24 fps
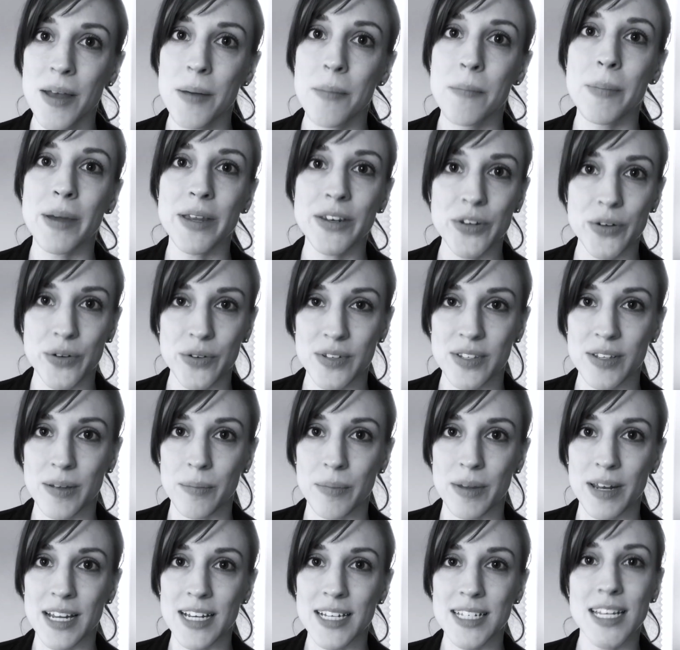Mentor
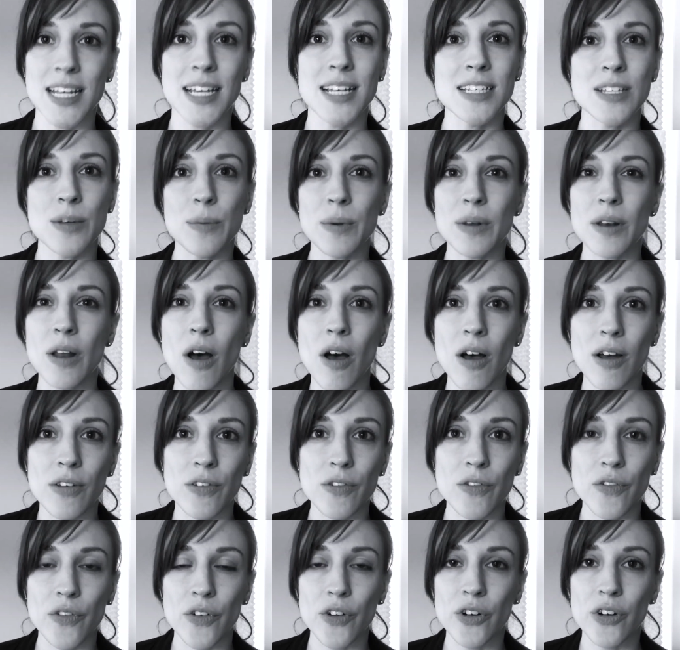somebody. Take someone on
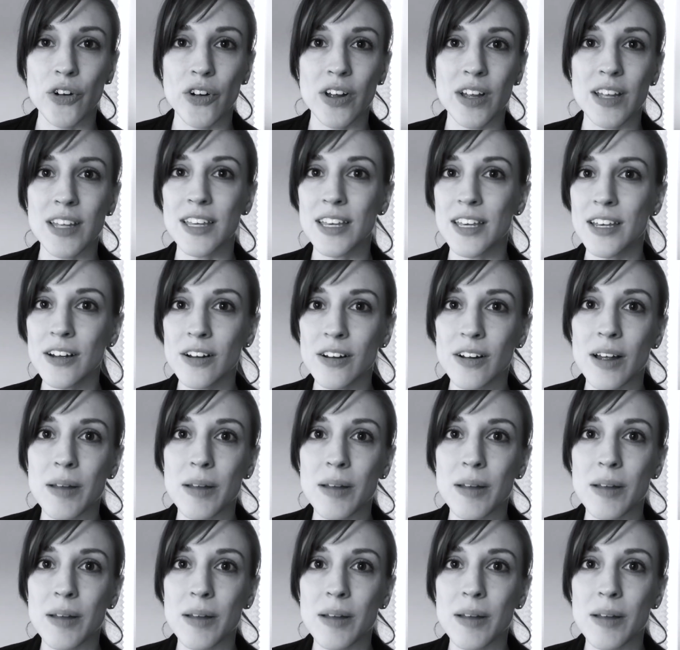for a year,